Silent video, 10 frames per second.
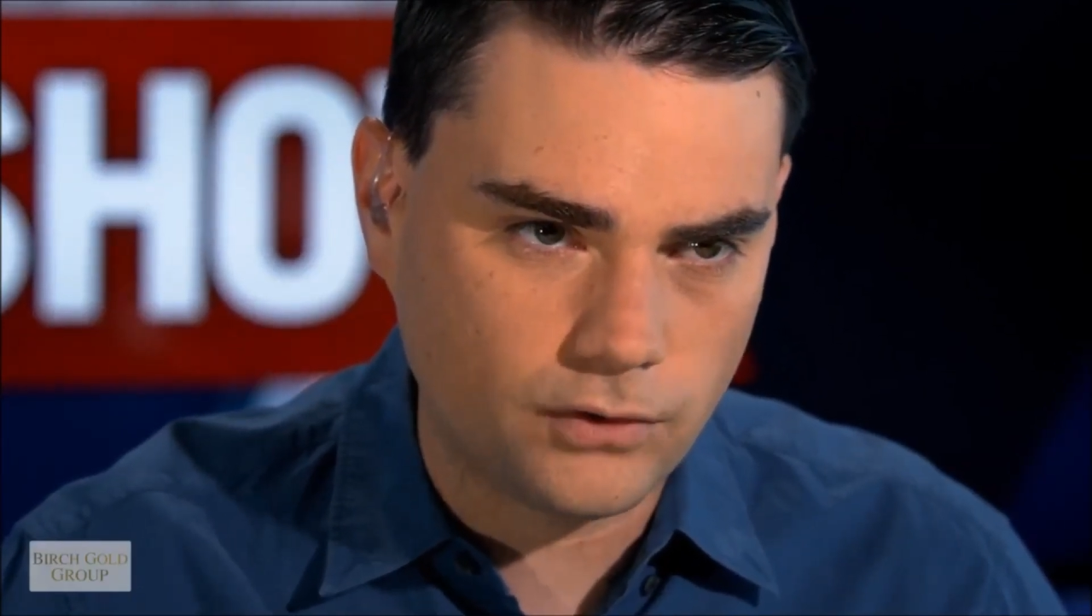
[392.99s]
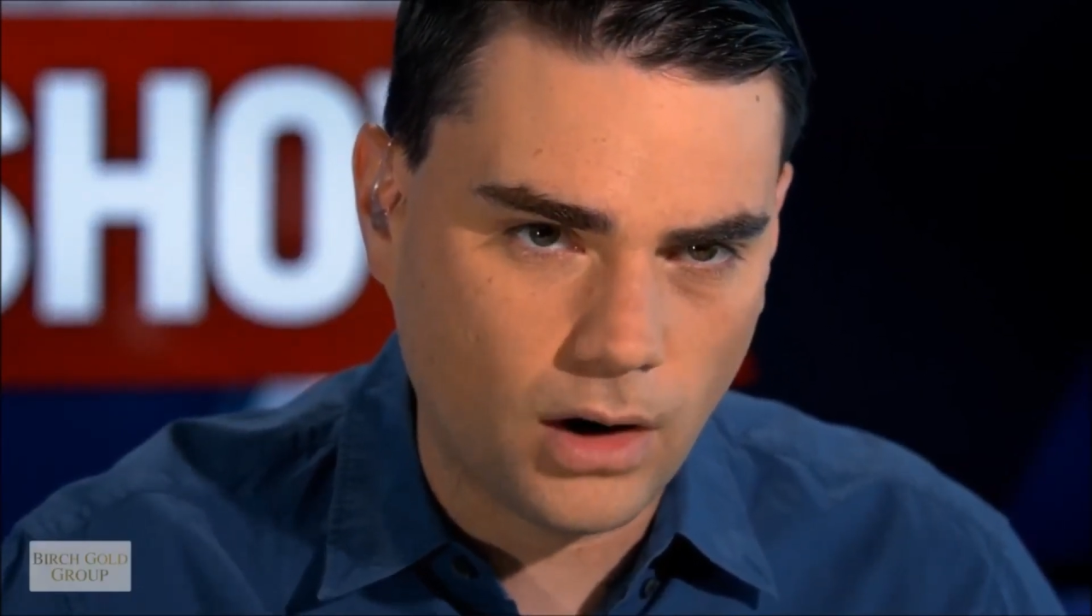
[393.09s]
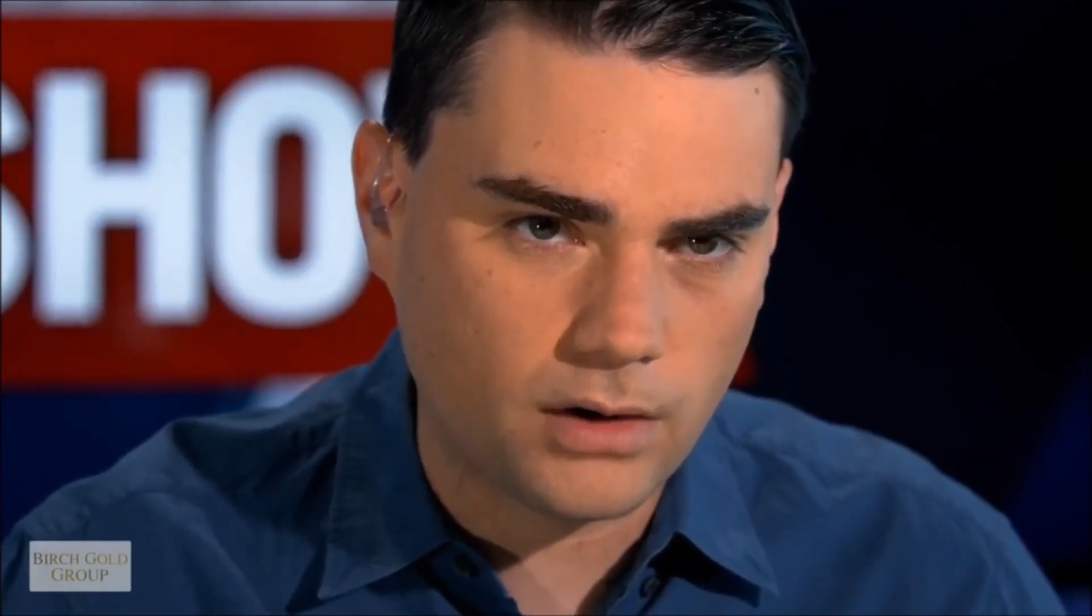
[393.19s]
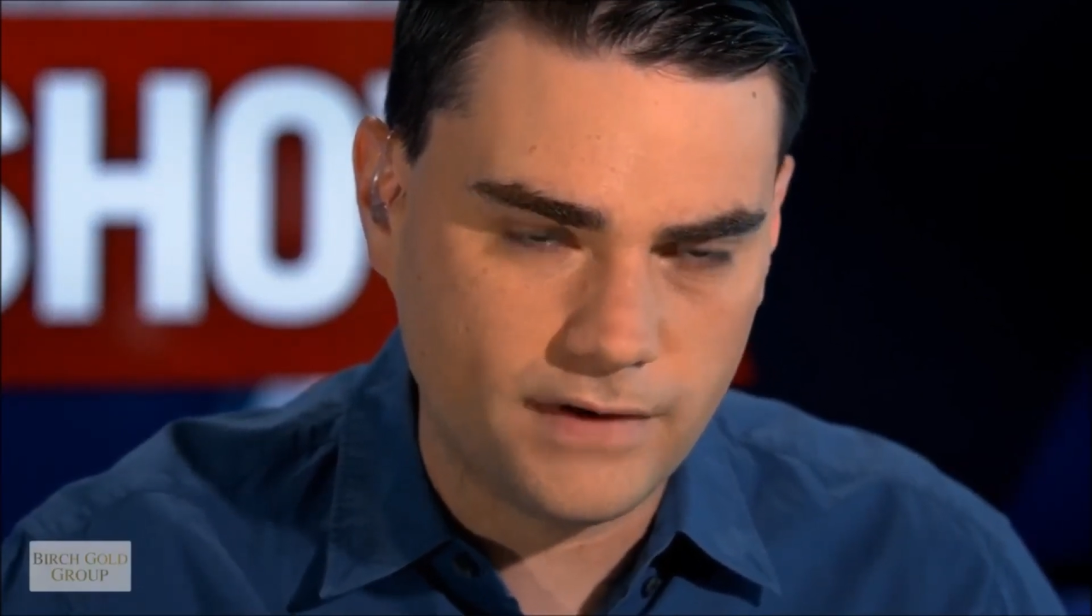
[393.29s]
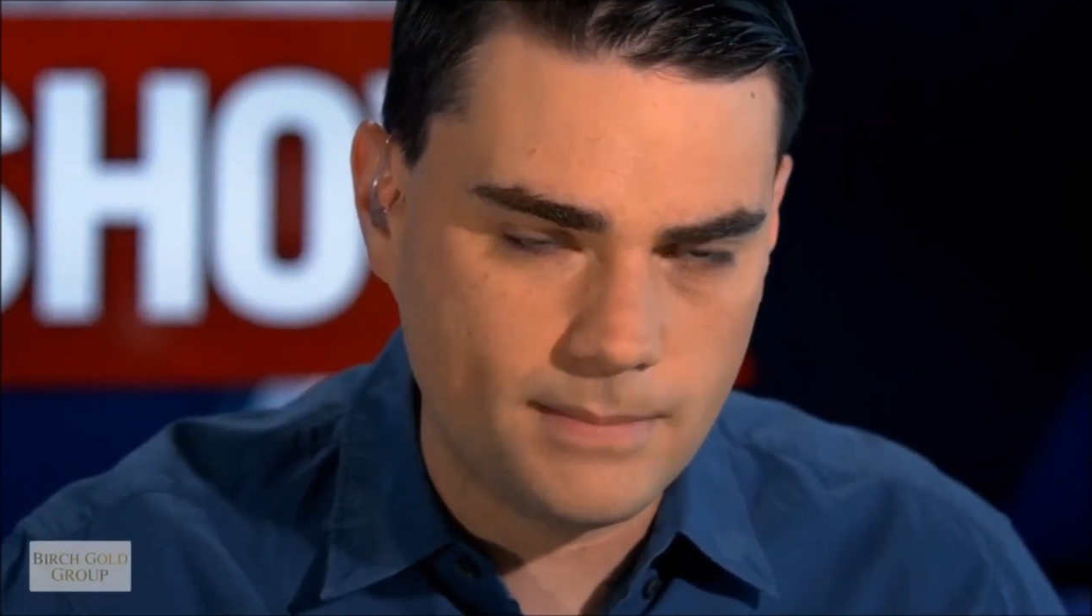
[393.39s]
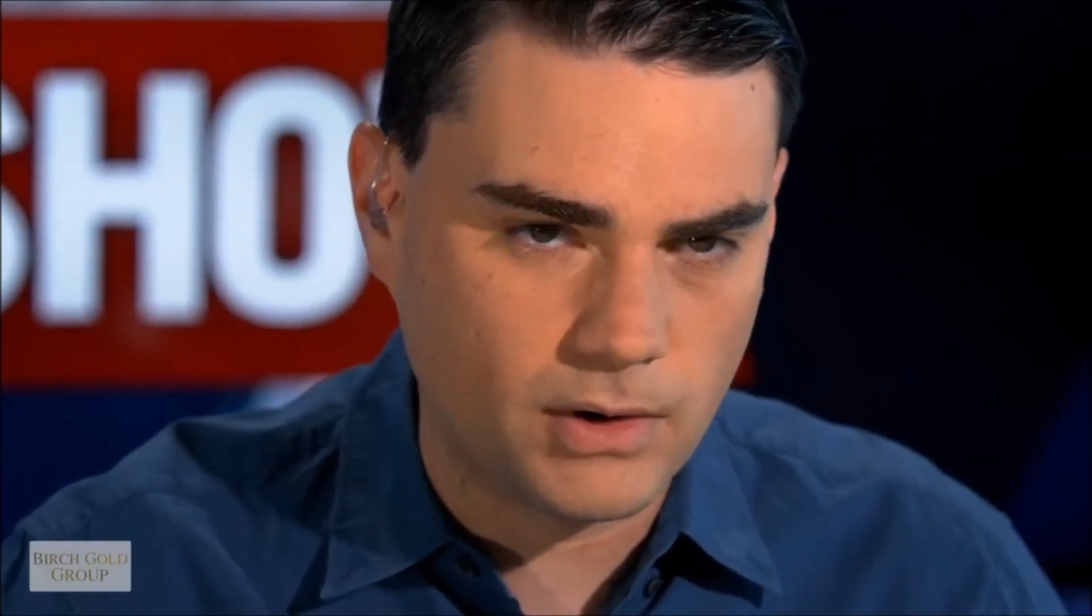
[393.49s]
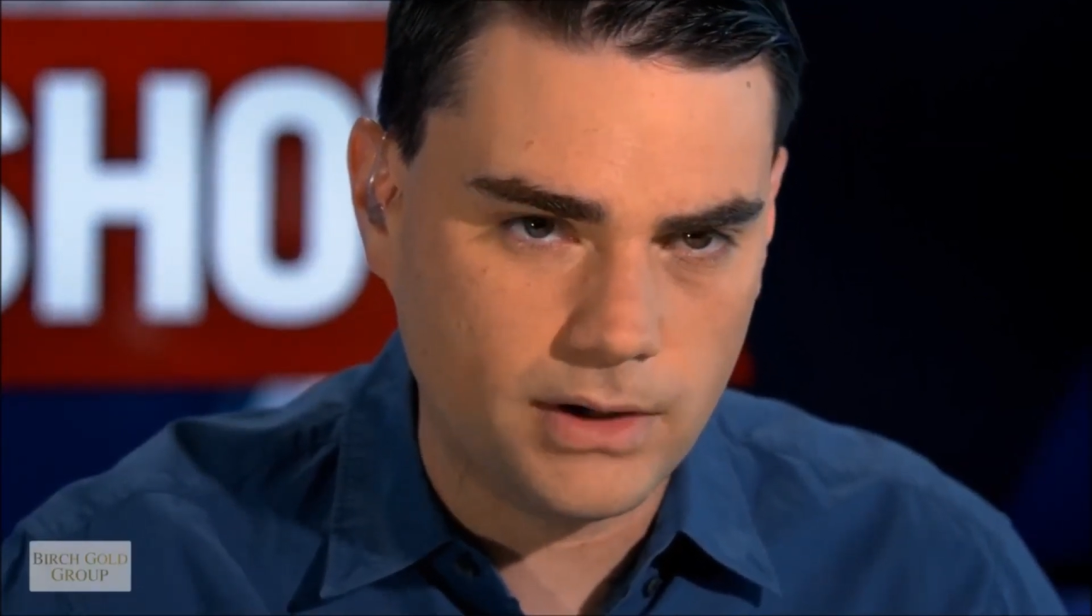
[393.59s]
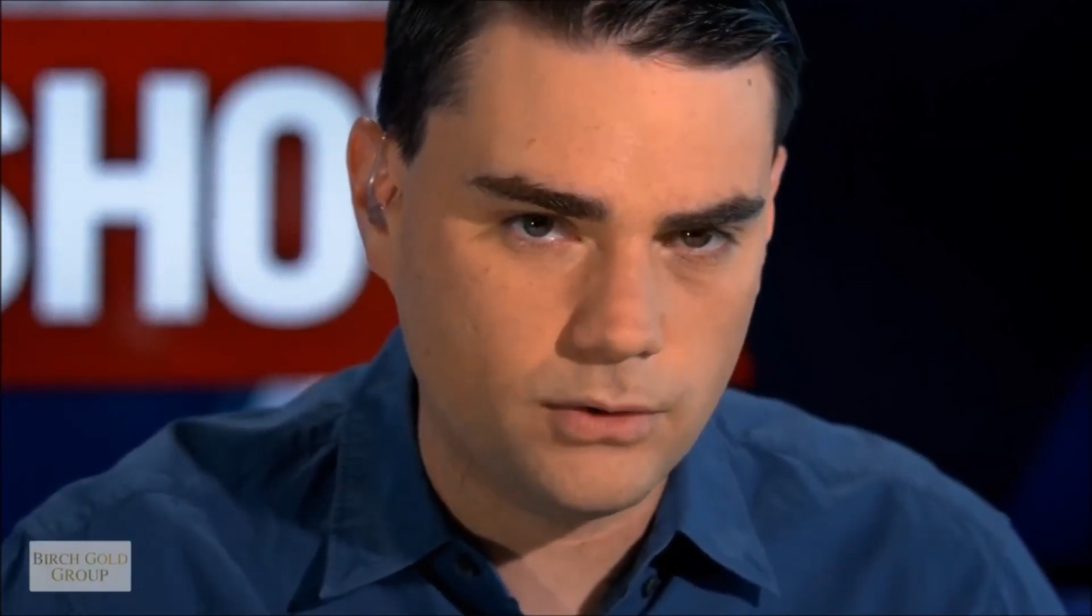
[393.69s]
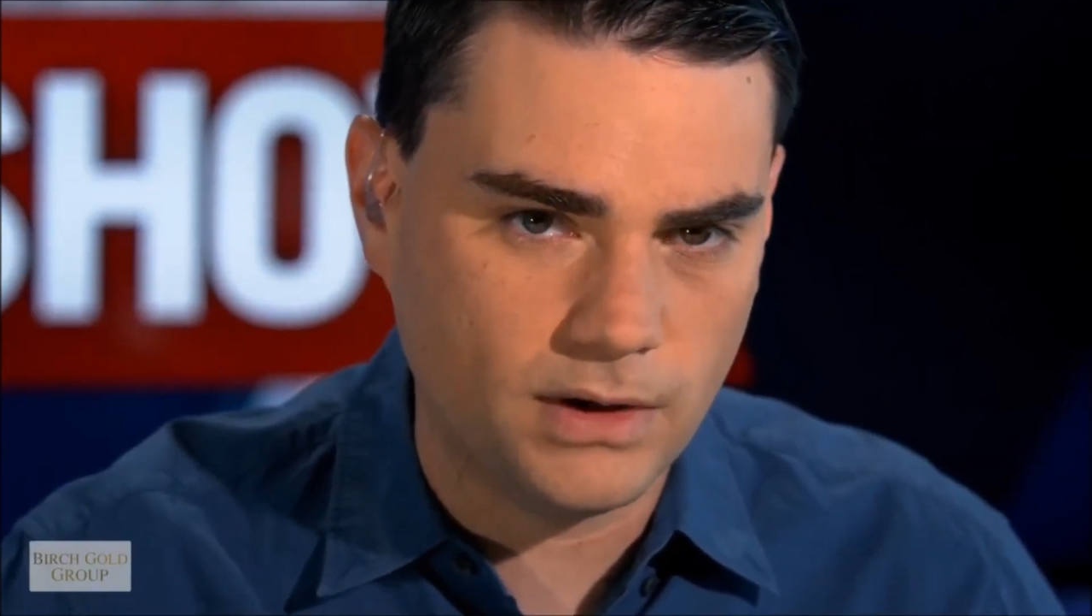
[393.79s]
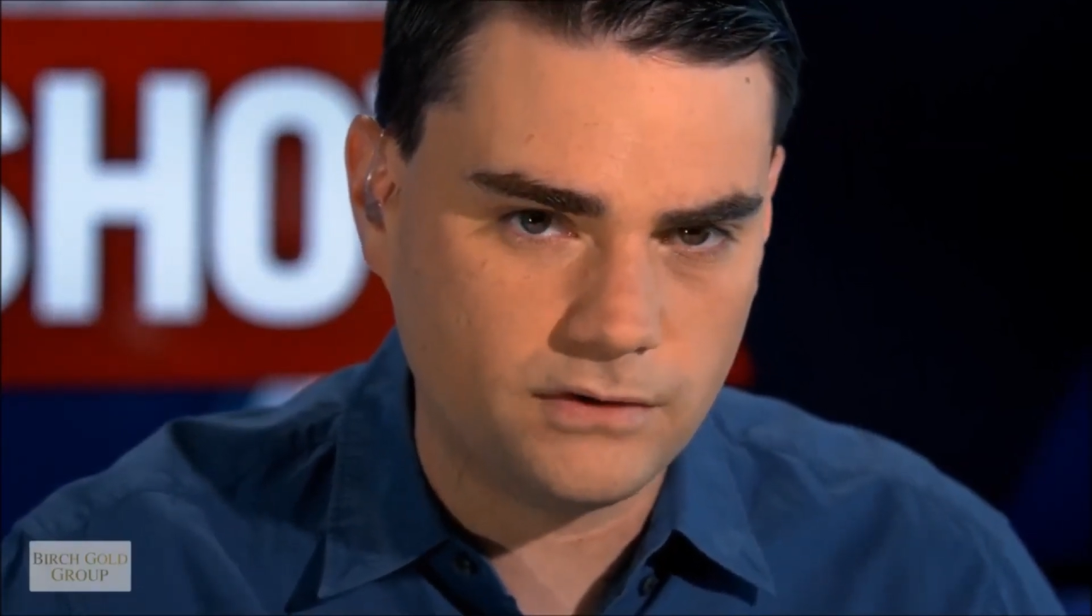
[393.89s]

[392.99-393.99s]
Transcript: the daughter of an immigrant